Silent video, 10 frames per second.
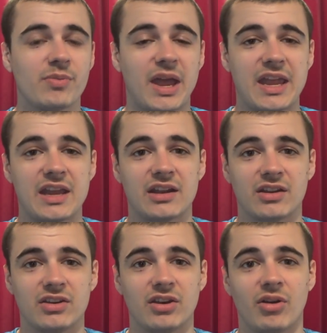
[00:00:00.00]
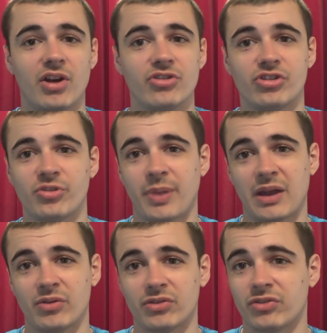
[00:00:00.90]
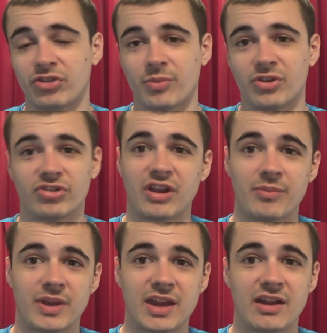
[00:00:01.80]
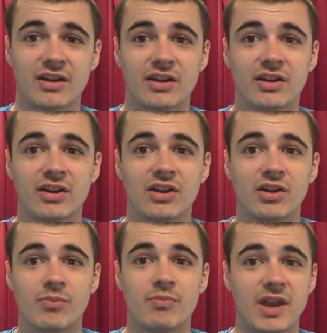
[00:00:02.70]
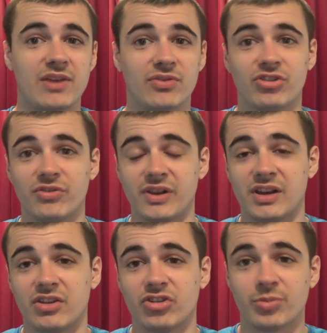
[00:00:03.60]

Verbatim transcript: paying you know hundreds of pounds for some of the same gear made for civilians